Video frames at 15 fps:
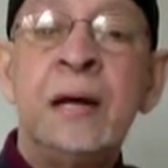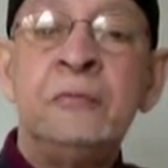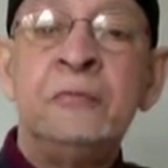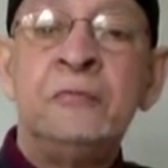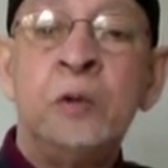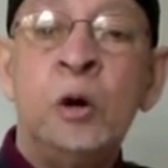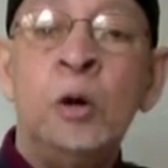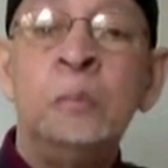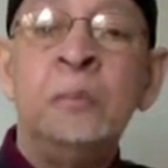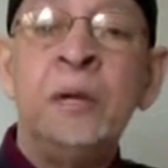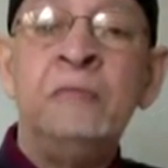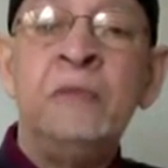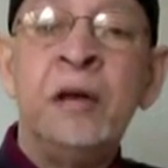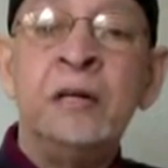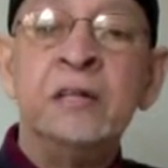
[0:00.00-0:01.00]
form
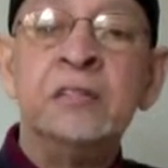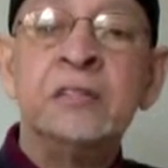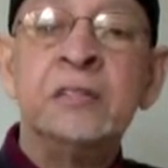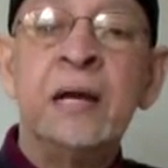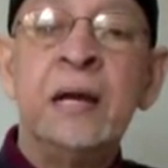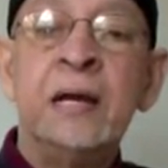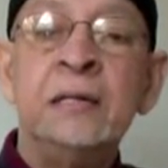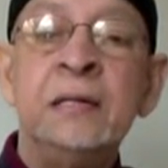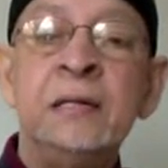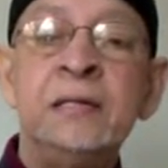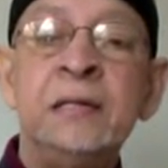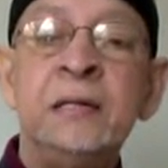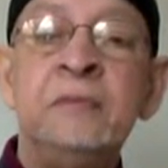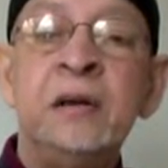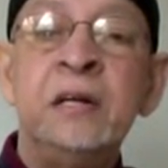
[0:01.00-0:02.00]
events, and
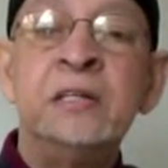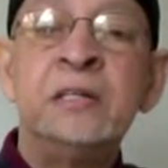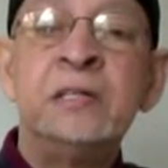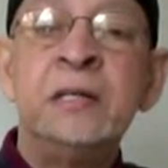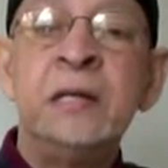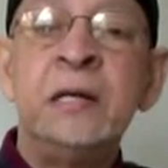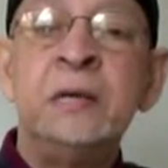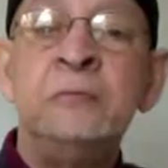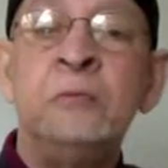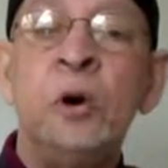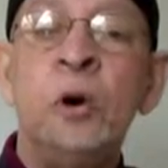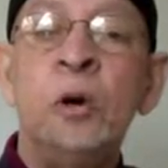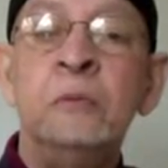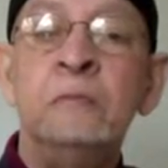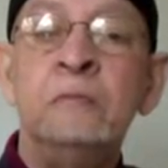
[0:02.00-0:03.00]
these events, they
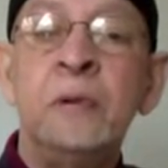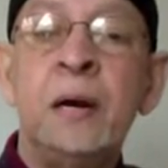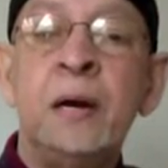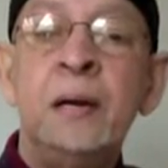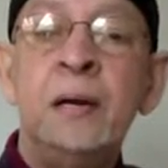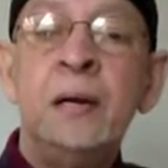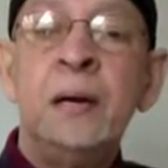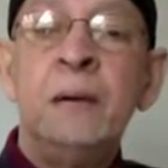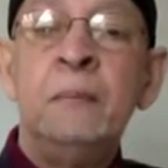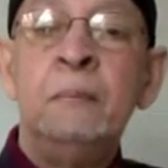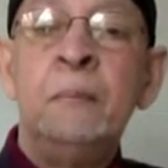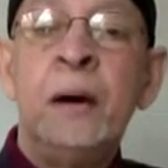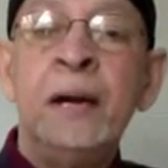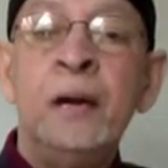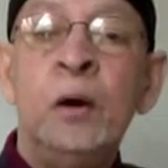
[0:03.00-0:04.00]
evolve
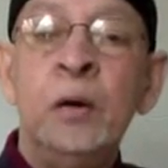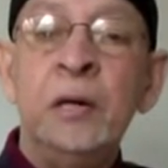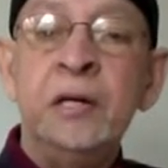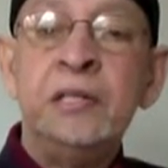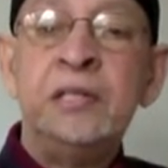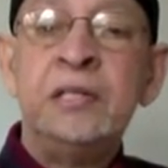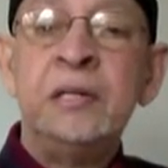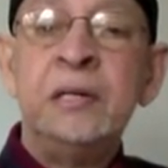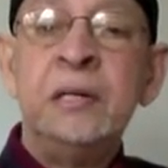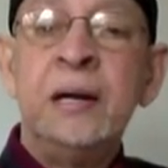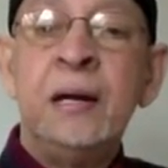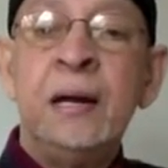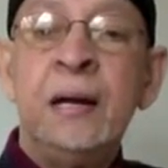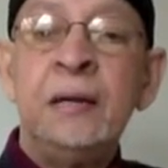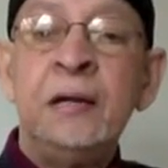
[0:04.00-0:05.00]
by knowledge.
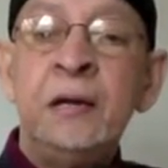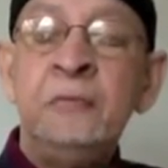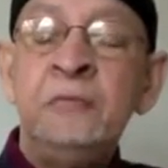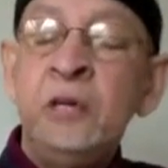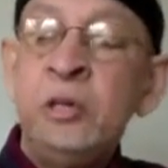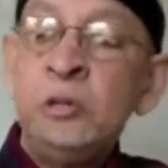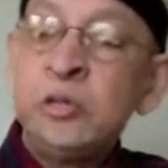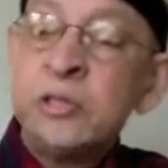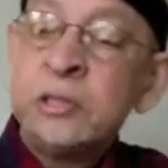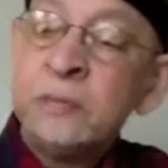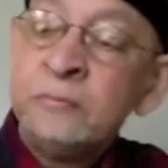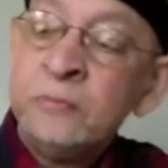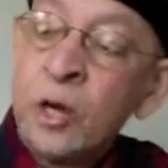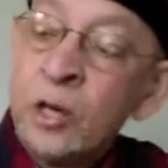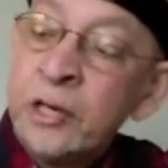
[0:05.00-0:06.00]
And the evolution
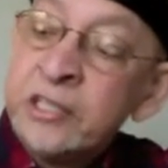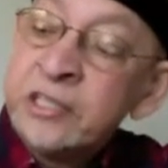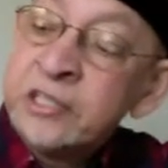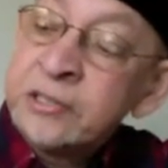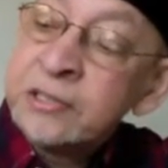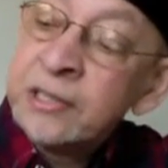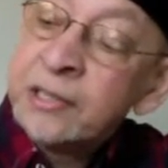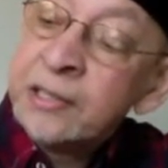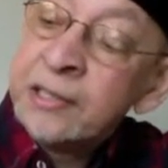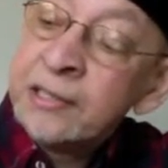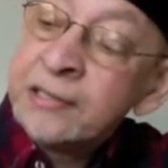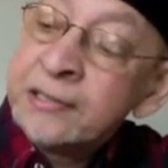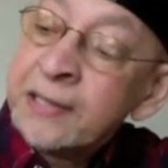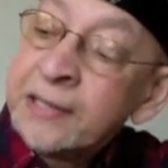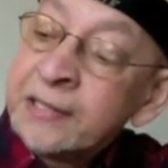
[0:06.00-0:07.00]
of knowledge,
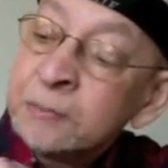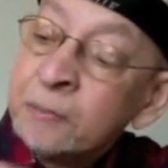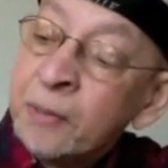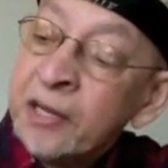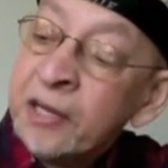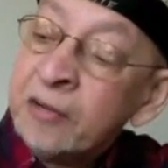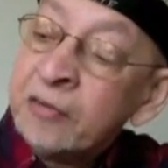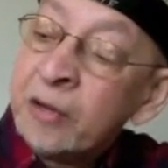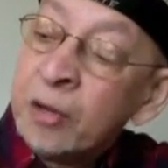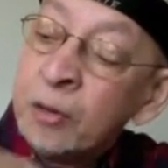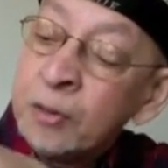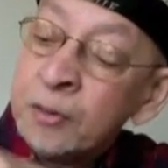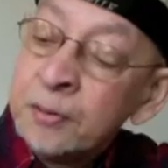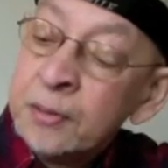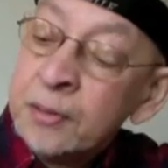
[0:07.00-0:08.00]
it takes place
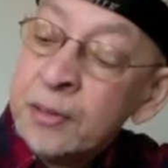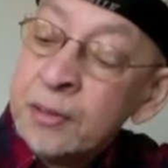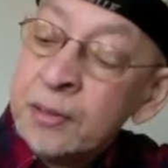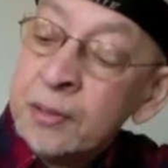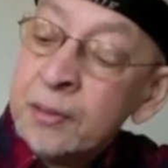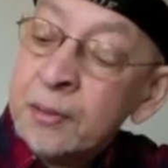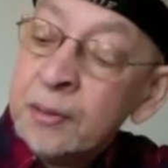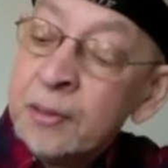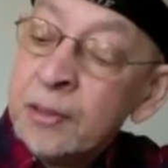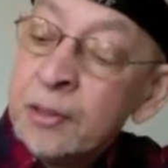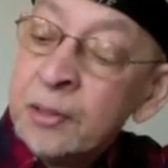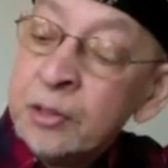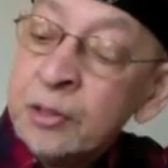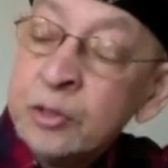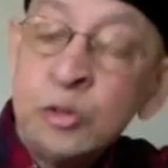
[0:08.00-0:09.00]
on
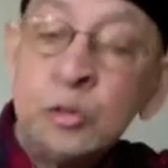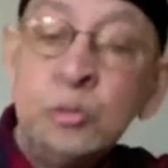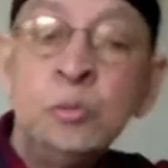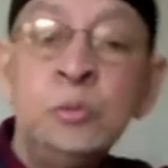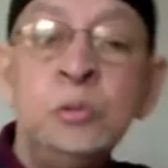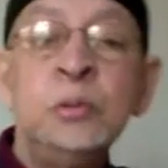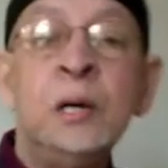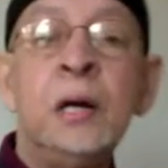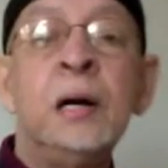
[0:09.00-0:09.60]
two,